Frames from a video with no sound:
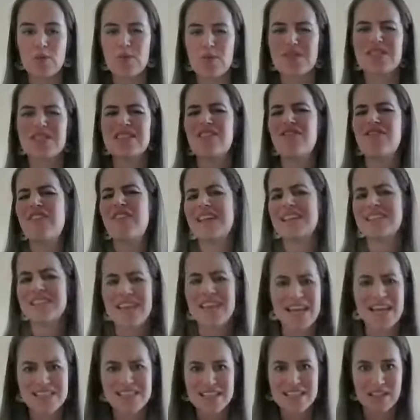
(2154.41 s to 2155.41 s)
which is a
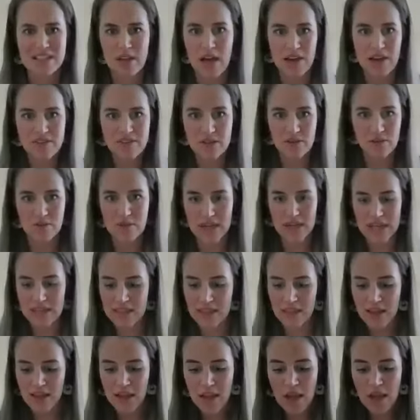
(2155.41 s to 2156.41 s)
fantastic life skill that I
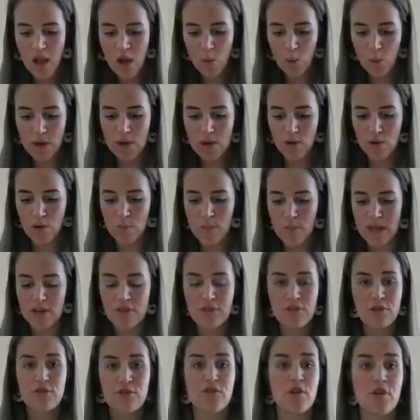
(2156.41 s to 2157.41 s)
think we could all
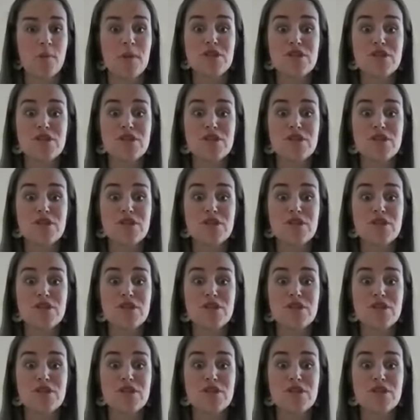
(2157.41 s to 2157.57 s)
benefit from.